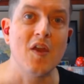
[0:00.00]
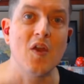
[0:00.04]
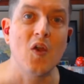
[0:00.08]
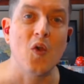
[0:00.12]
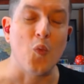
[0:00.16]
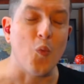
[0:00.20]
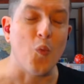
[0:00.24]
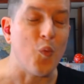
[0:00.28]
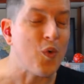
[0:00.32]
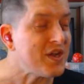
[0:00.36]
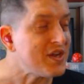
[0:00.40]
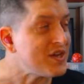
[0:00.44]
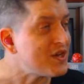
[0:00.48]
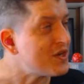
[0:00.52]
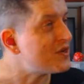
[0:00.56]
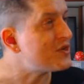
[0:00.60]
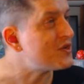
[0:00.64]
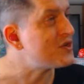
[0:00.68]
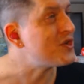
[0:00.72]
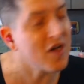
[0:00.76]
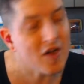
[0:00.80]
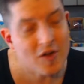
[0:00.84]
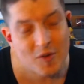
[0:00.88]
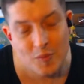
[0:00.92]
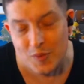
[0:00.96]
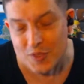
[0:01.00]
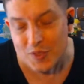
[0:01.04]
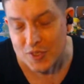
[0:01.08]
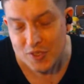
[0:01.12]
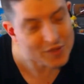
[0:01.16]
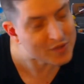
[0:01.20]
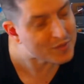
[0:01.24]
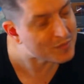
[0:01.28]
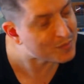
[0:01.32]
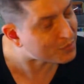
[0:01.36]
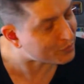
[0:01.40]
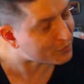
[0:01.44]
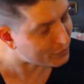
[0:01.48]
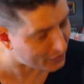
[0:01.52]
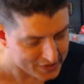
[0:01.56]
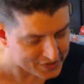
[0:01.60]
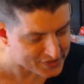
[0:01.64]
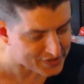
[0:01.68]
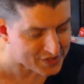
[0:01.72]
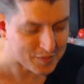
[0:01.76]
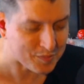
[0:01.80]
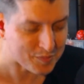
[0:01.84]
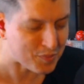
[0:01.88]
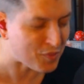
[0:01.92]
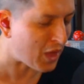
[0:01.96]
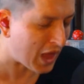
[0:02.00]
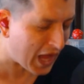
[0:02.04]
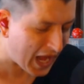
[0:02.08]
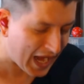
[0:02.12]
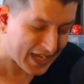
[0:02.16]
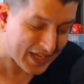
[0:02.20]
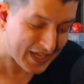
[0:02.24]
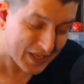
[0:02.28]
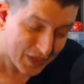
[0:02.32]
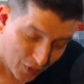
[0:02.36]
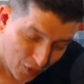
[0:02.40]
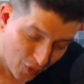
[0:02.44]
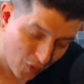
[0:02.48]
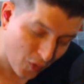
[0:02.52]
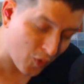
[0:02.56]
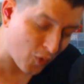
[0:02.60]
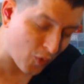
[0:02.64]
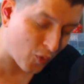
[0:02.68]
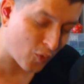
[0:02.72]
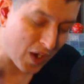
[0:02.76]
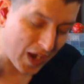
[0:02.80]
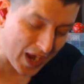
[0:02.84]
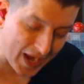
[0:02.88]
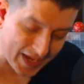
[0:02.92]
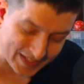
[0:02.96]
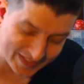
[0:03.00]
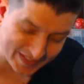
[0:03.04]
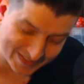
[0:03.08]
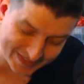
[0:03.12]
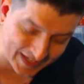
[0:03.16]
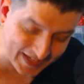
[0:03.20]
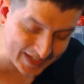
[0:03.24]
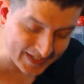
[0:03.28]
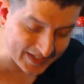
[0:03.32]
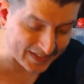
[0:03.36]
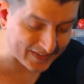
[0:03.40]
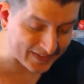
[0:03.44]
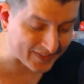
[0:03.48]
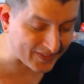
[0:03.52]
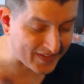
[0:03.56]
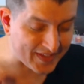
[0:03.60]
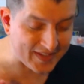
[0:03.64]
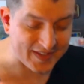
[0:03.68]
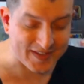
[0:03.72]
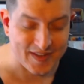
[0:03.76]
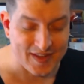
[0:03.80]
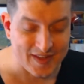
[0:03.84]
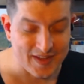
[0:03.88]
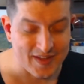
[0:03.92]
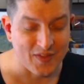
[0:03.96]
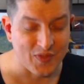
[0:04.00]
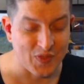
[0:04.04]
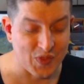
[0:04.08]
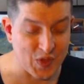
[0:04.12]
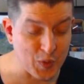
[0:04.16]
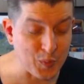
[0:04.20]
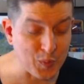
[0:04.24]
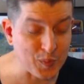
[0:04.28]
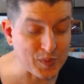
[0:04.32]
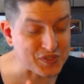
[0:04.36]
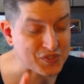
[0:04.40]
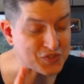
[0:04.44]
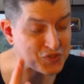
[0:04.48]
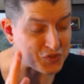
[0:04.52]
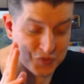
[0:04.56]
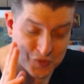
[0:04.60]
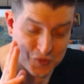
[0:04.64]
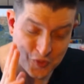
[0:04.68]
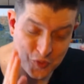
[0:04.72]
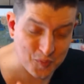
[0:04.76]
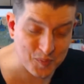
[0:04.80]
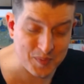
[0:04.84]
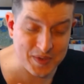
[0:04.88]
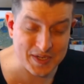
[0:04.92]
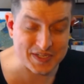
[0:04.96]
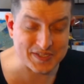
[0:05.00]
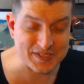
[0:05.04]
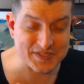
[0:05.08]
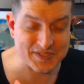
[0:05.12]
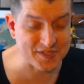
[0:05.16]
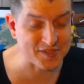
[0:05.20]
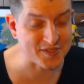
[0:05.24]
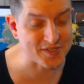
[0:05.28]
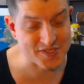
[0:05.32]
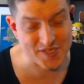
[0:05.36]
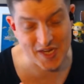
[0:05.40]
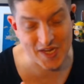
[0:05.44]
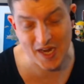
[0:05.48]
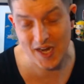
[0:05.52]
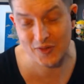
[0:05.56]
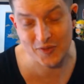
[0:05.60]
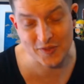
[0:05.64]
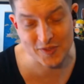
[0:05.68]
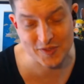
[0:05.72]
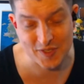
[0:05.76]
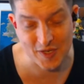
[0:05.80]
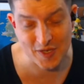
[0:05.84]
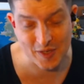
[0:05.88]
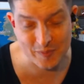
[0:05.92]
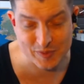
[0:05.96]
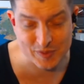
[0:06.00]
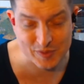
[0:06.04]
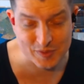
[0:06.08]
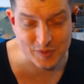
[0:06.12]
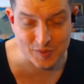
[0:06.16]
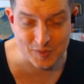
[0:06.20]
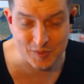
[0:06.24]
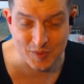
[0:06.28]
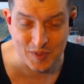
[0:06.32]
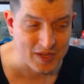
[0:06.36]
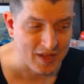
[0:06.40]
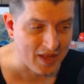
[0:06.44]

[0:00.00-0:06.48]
When you're young, when you're impressionable, I know, I get it. Like, there was so many singers I looked up to.